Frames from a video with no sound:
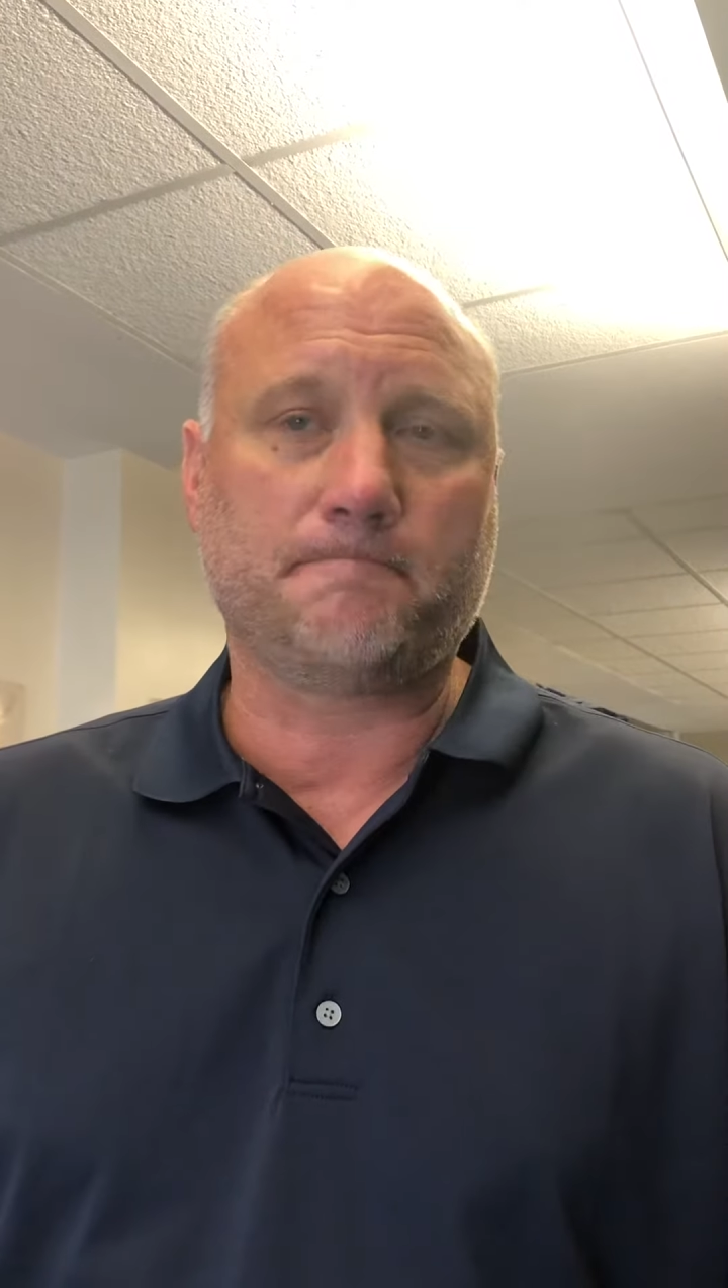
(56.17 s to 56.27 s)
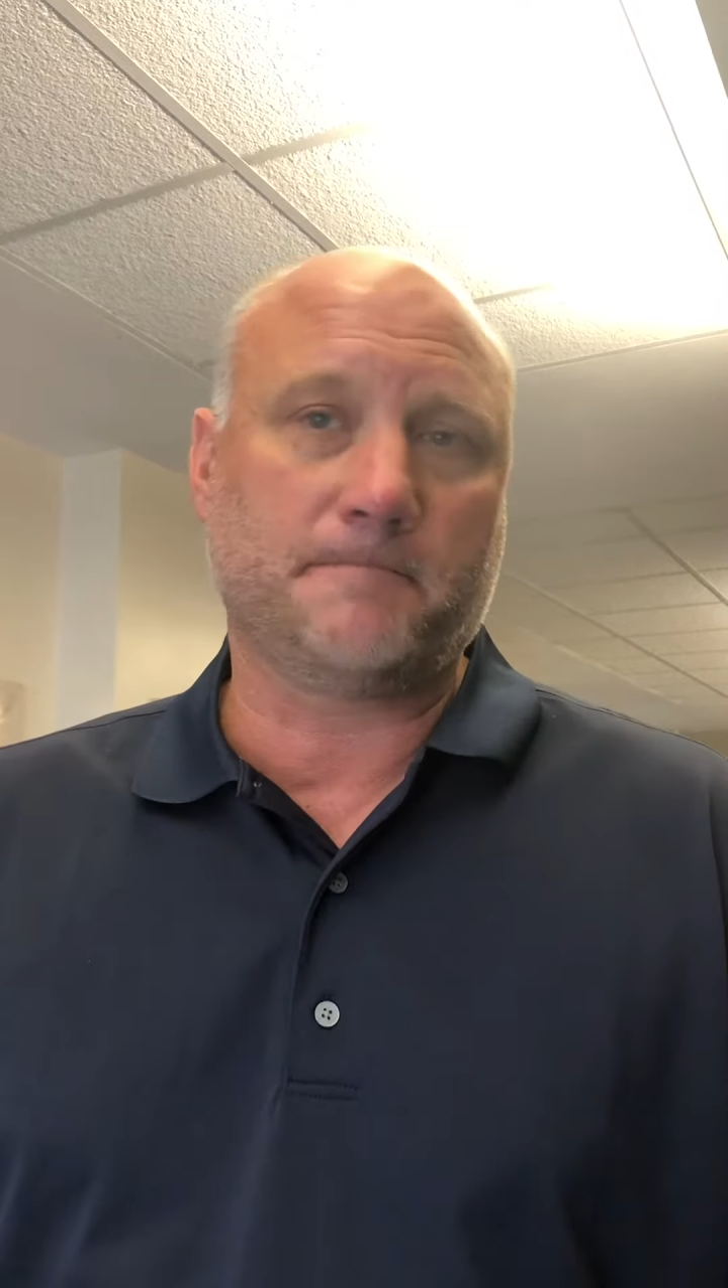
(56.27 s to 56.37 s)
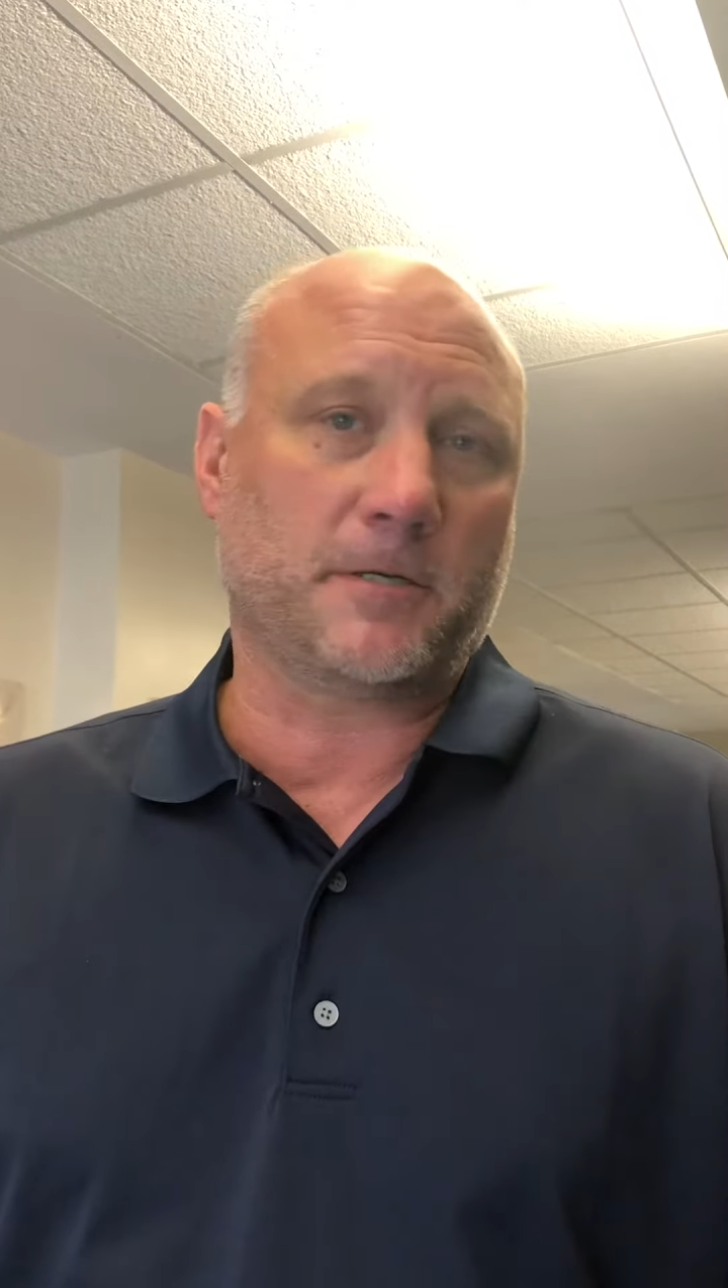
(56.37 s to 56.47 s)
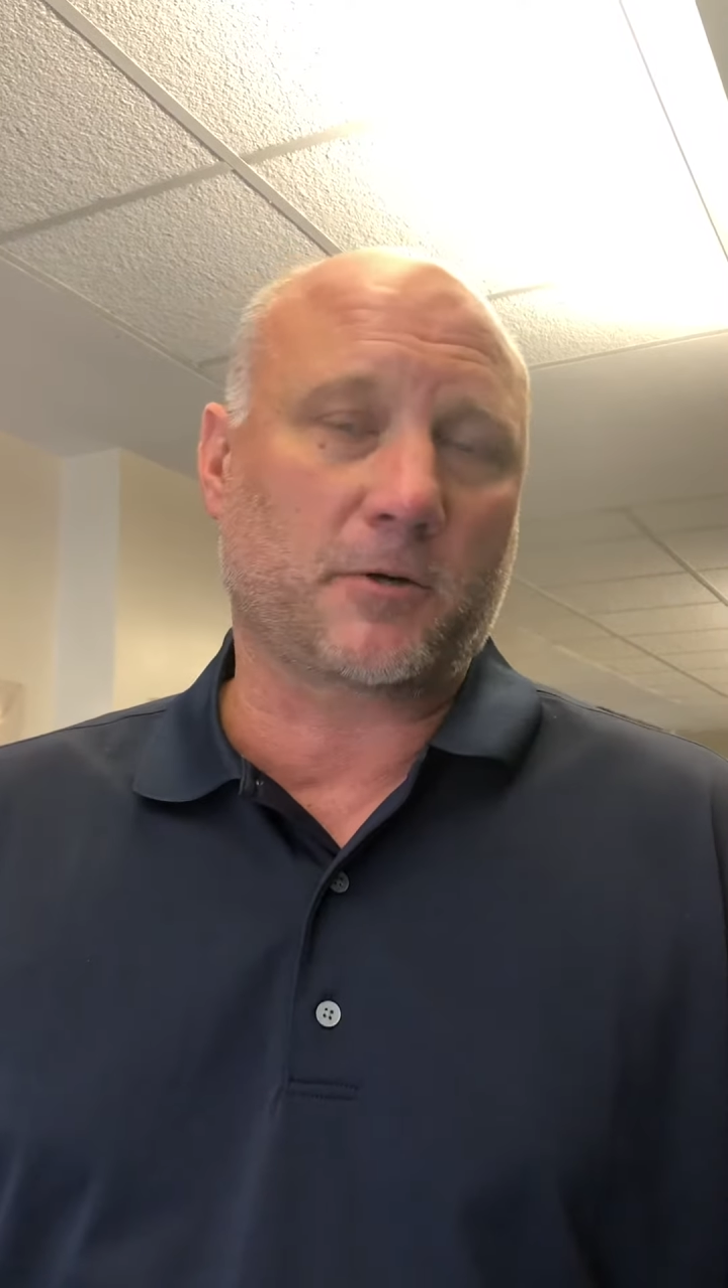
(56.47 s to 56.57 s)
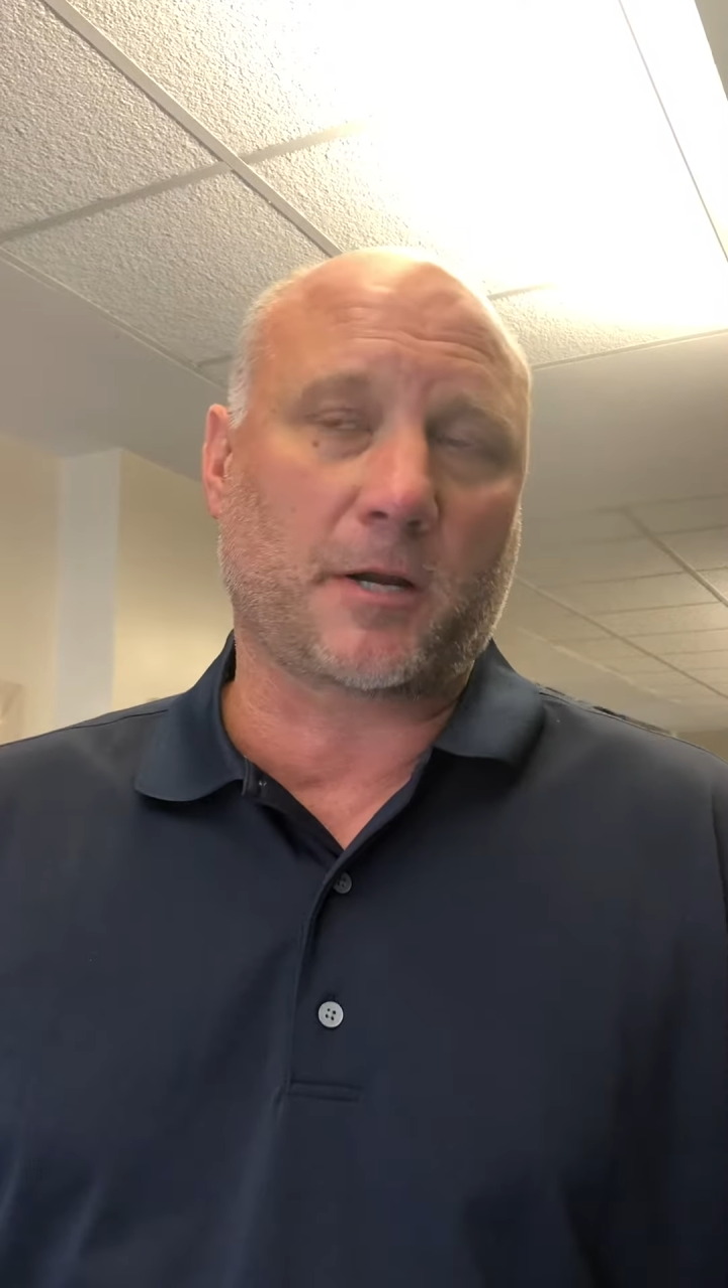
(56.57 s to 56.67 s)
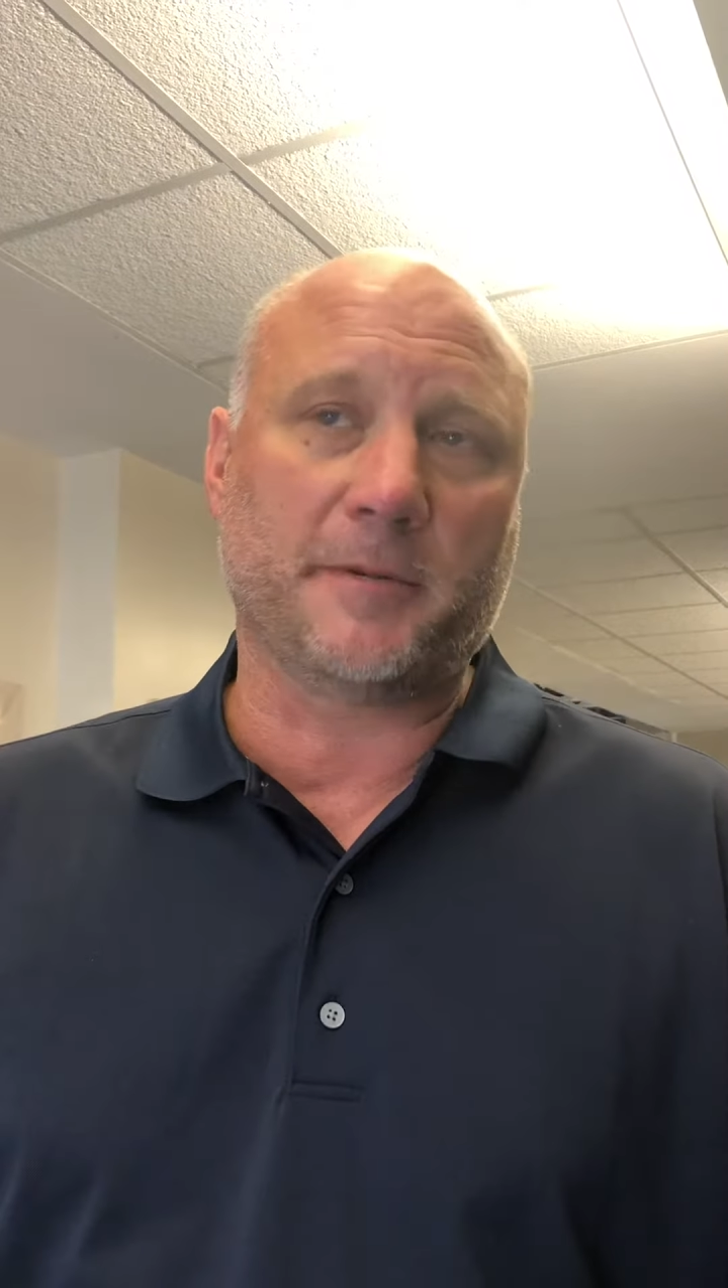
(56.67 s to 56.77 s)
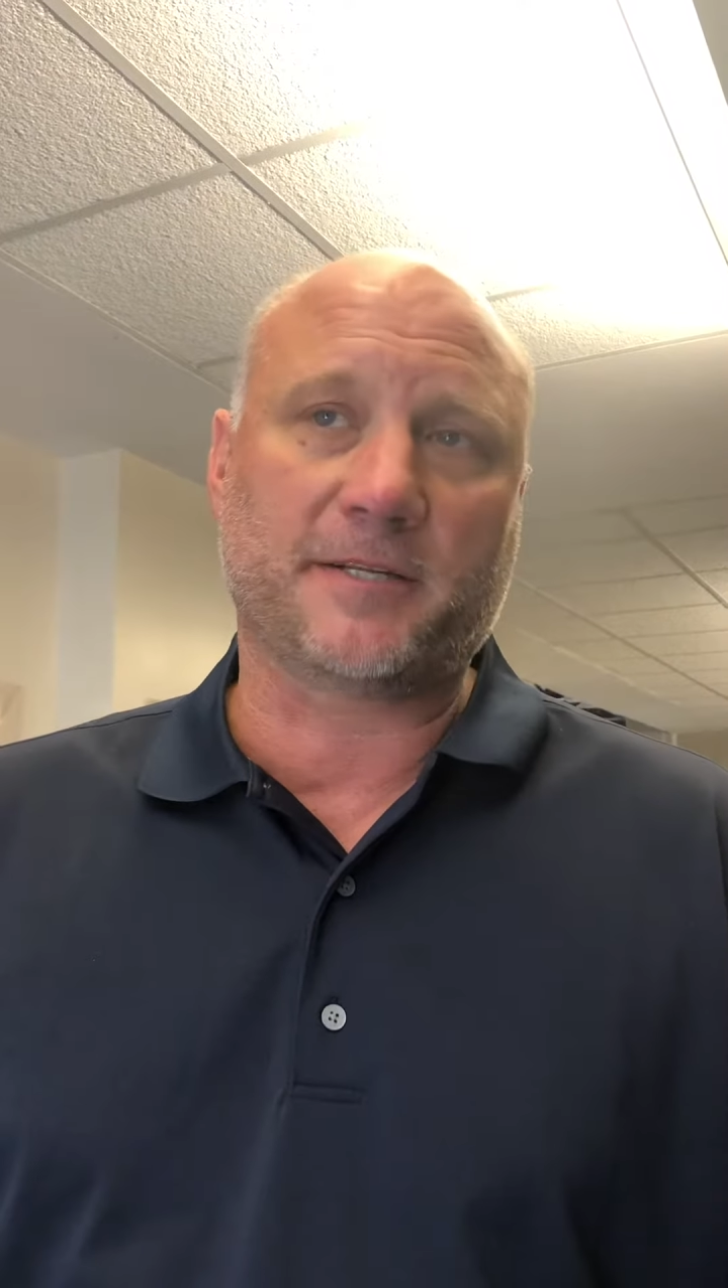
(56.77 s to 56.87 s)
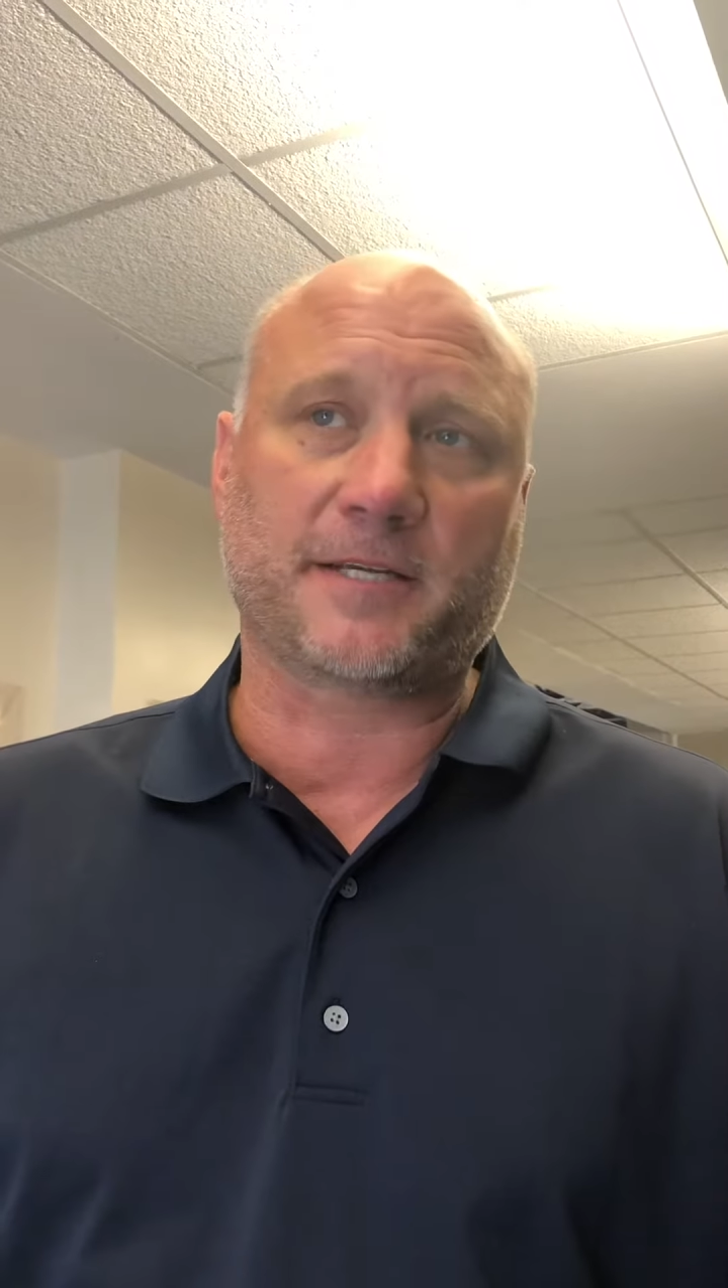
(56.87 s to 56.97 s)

you know, come in at